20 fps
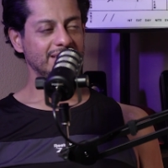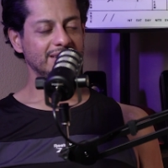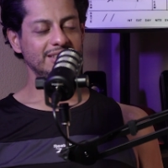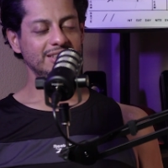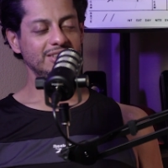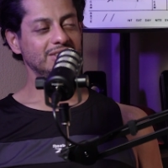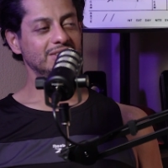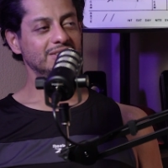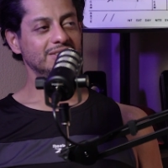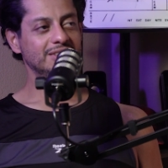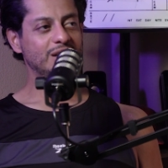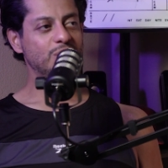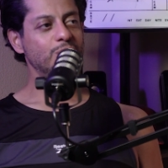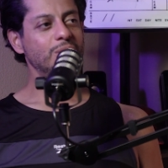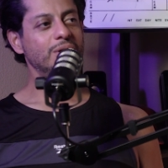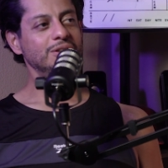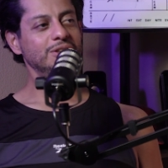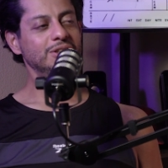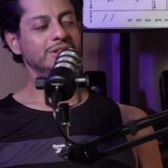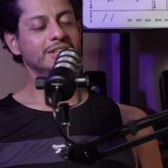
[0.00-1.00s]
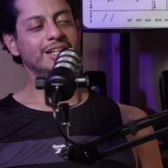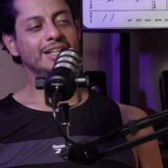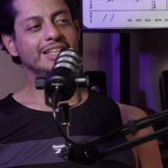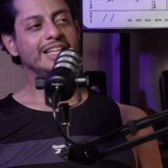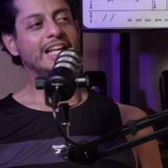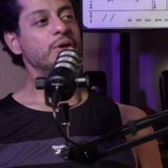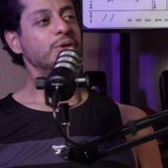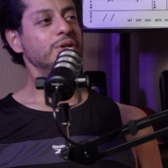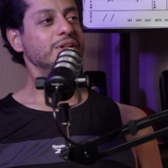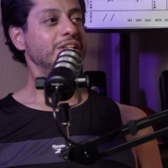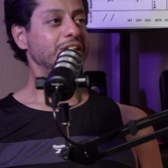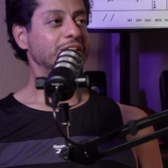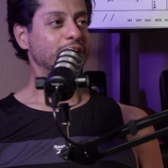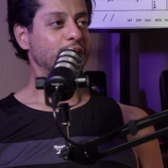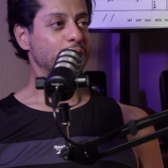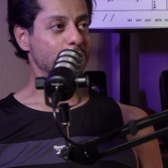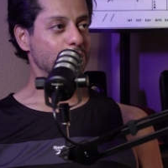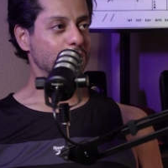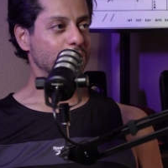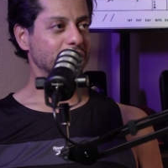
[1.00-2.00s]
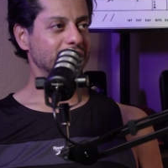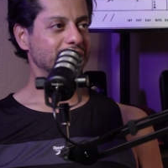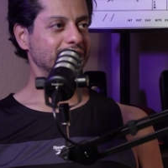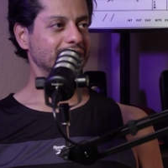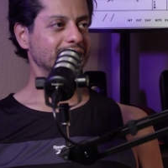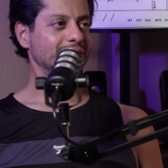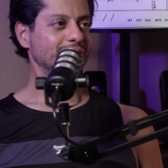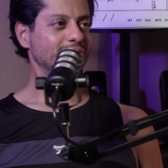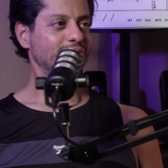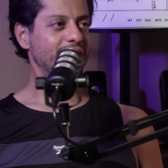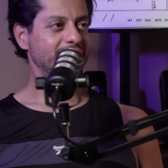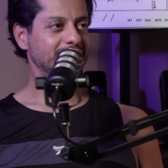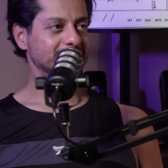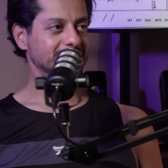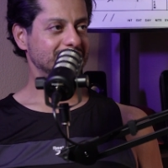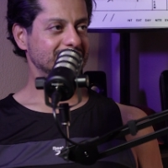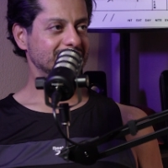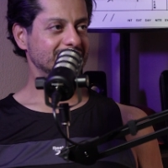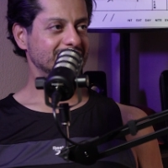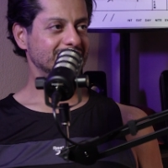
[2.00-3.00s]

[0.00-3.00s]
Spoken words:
Like, you're not allowed in here anymore in Vegas,